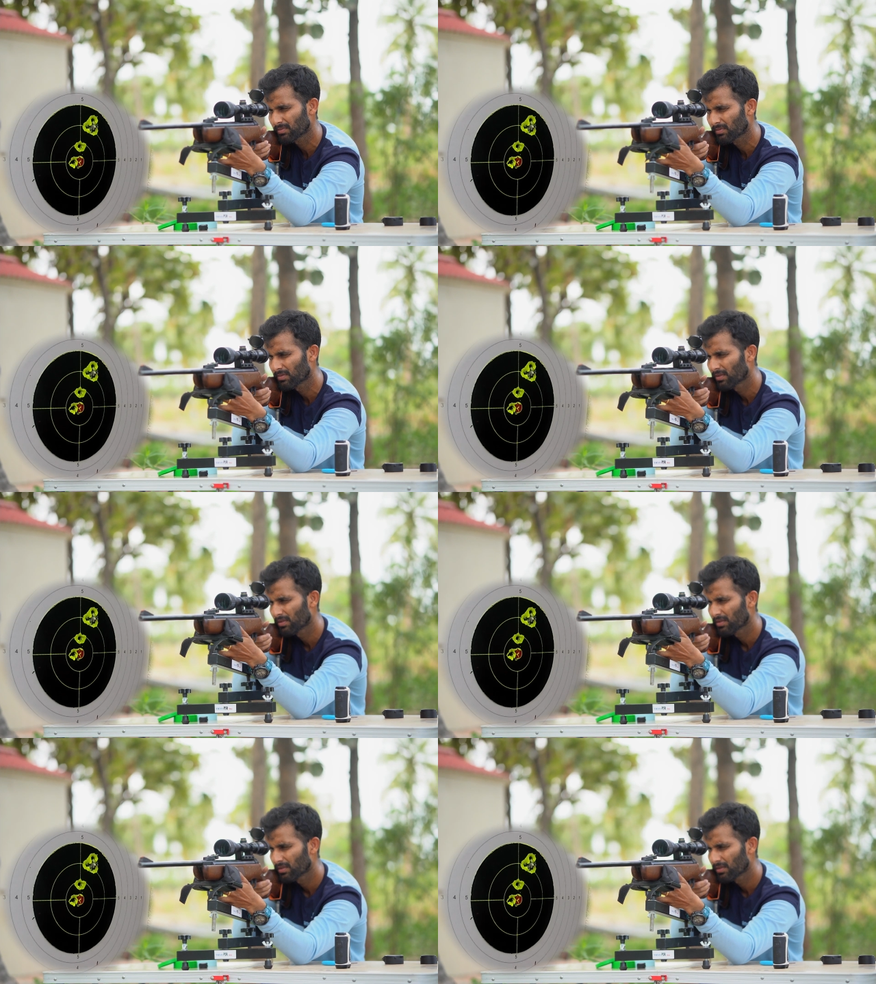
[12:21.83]

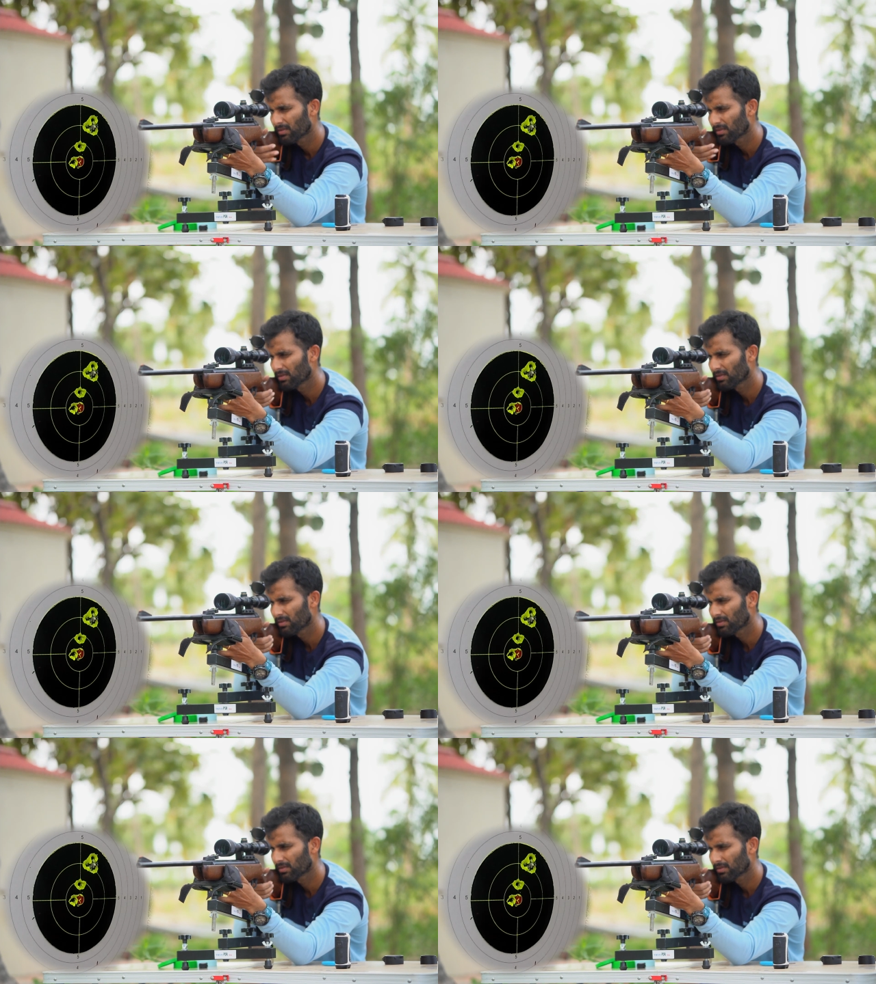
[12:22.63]

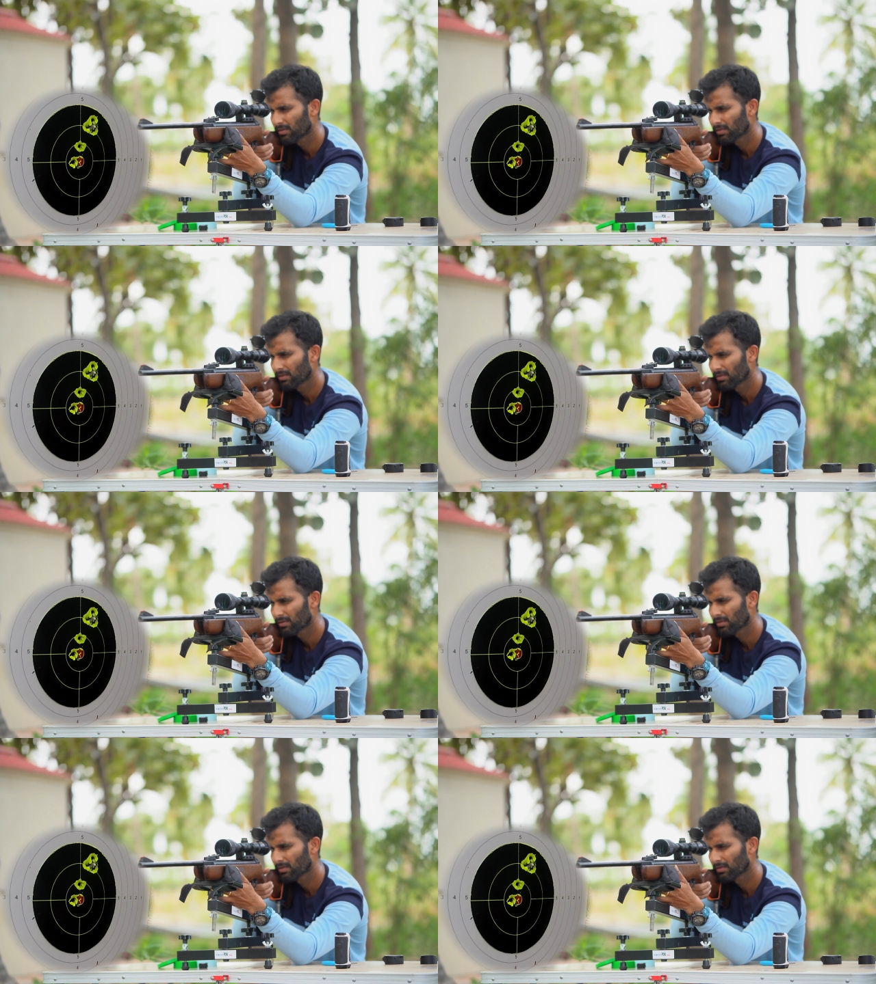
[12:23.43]

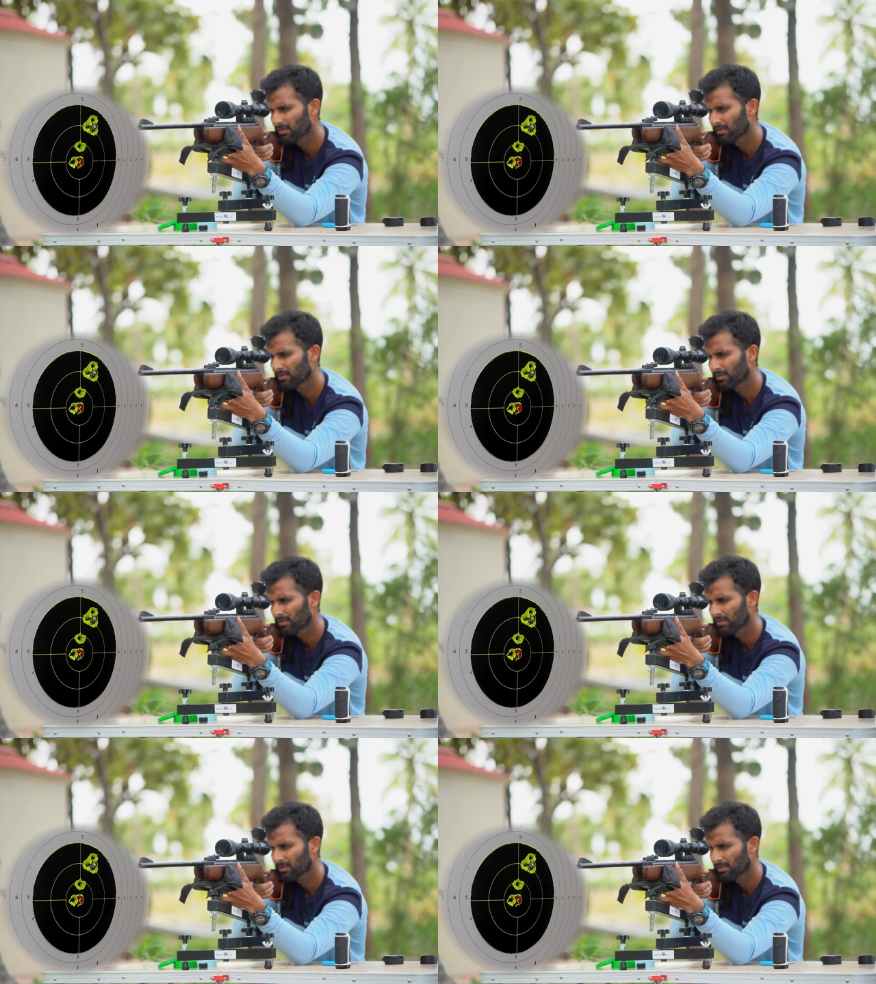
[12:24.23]

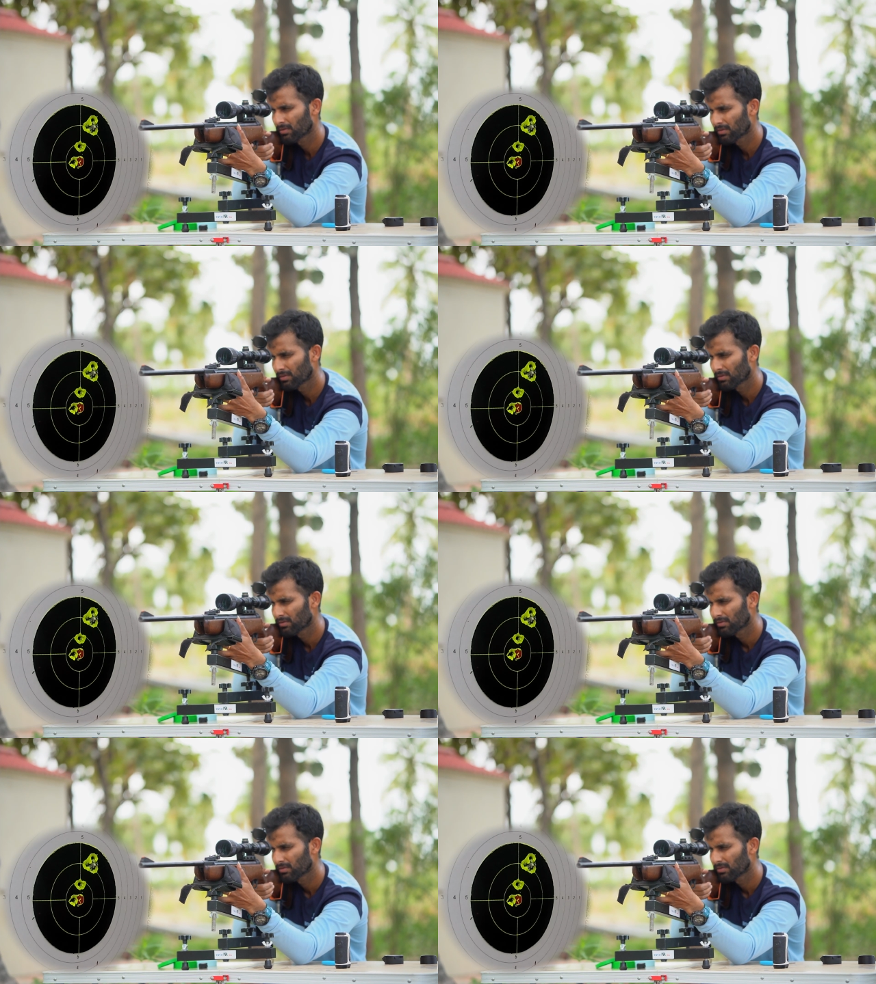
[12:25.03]

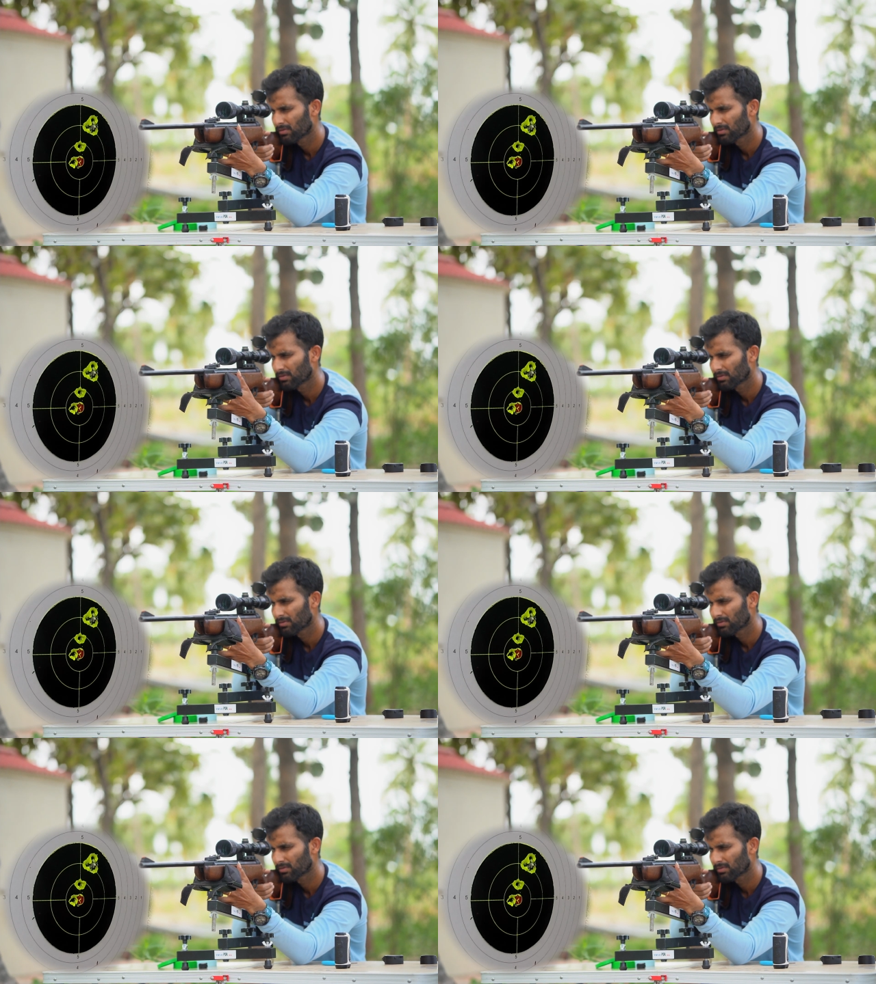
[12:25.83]

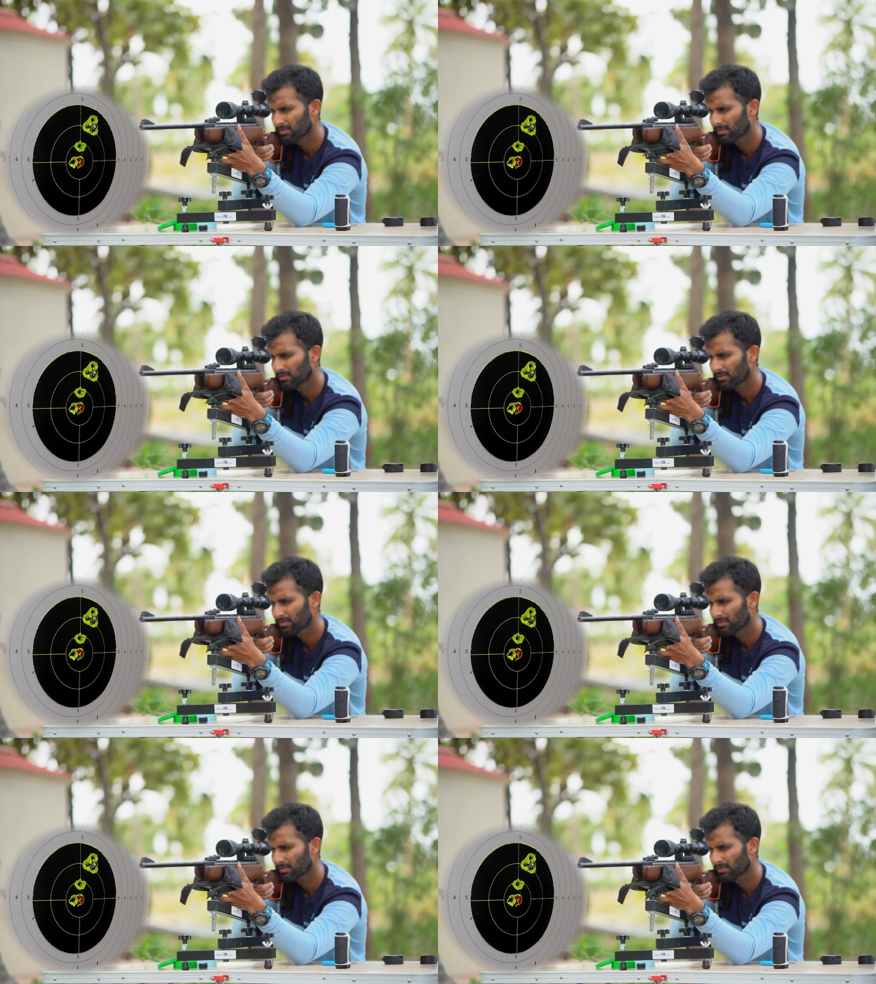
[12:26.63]

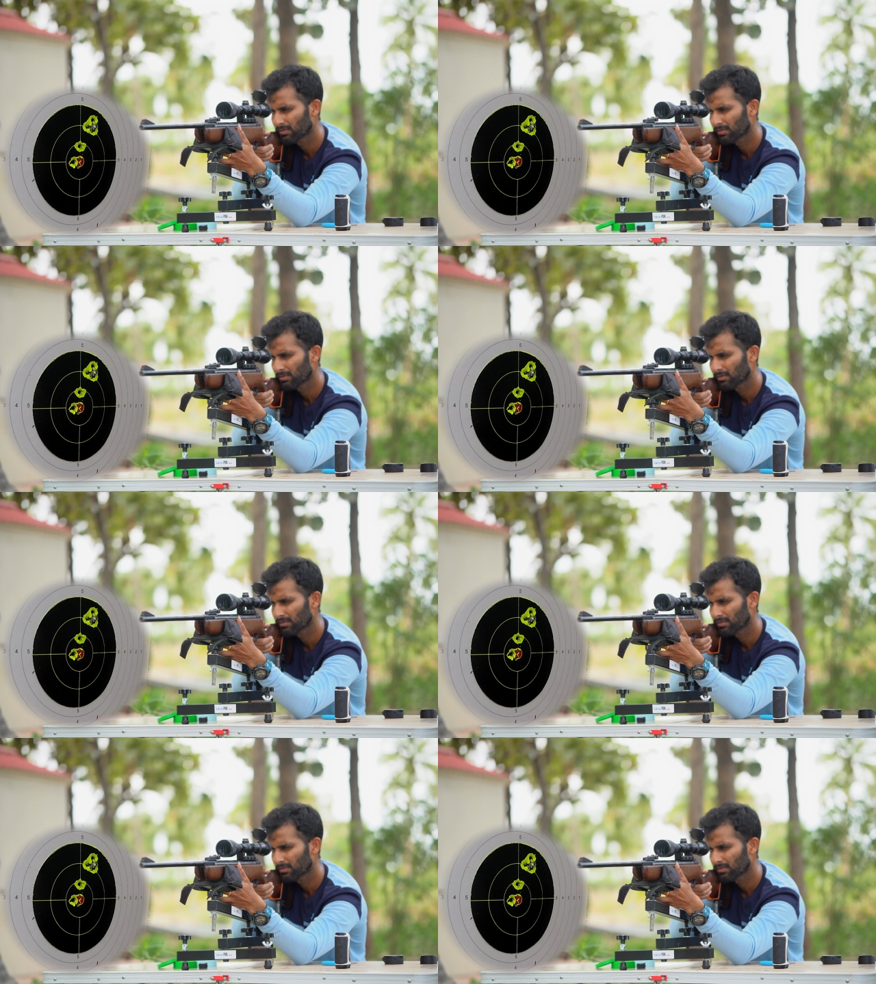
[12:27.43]

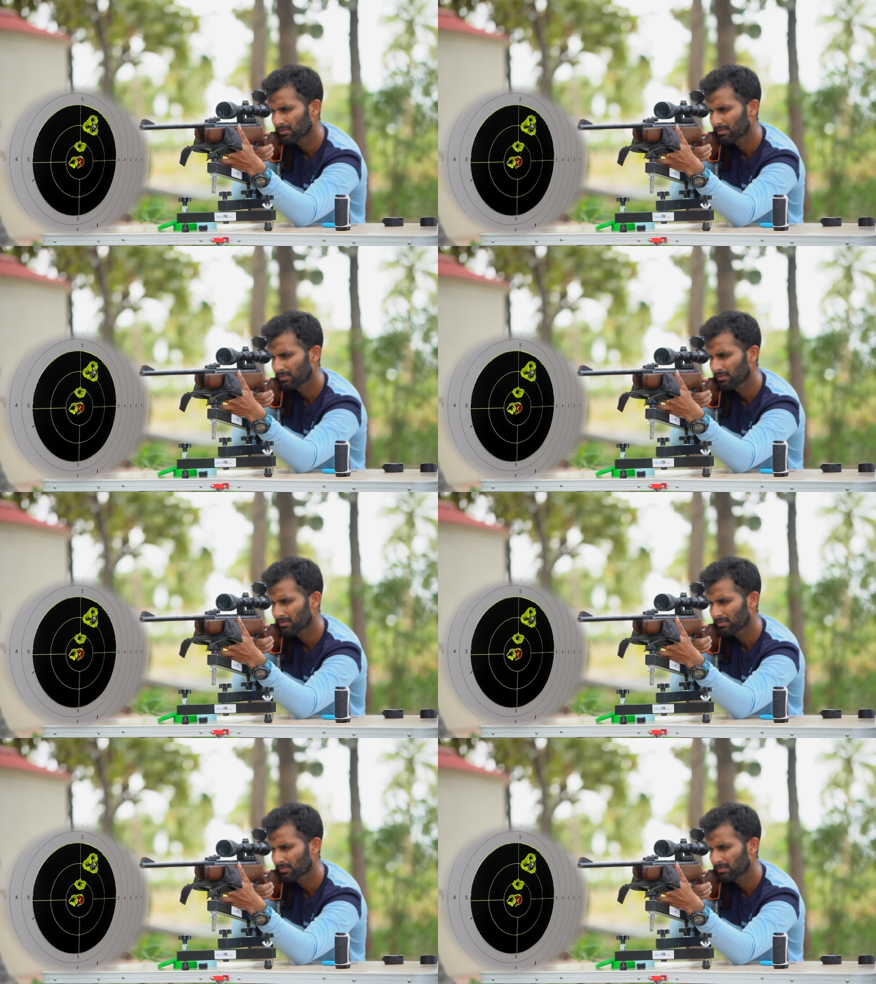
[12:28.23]

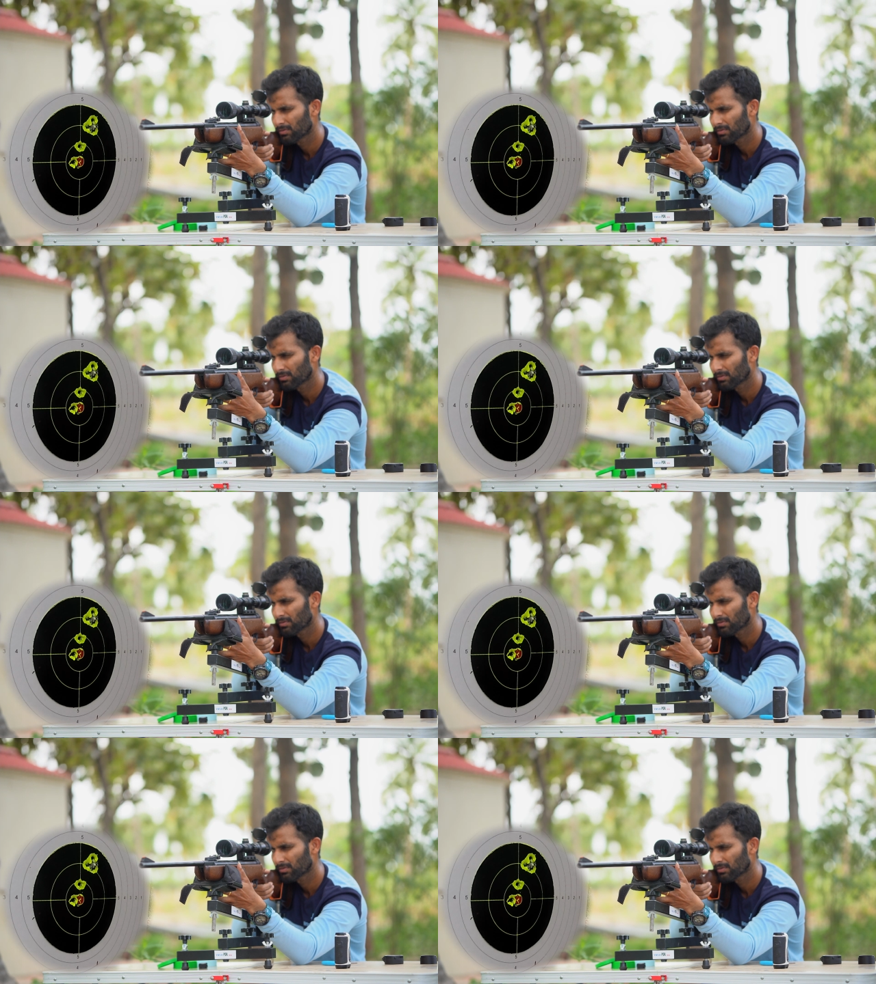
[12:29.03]
Nobody speaks.